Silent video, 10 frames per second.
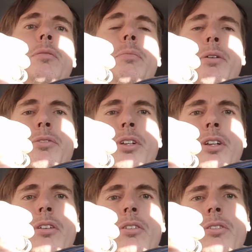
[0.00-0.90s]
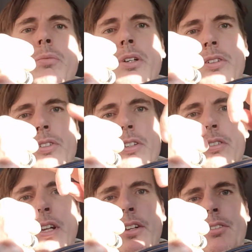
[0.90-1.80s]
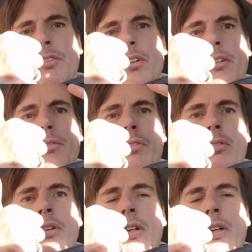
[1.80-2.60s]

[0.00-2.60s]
parasitic loss because there's less travel